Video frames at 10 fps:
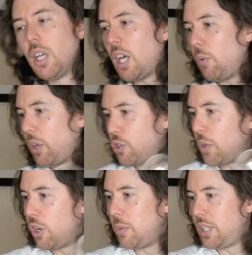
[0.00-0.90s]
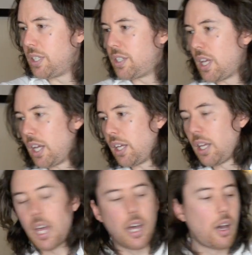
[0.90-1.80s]
What else have we got on the list there?
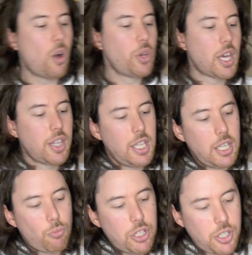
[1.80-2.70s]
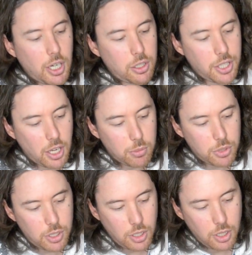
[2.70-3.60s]
Oh yeah, the recycle times.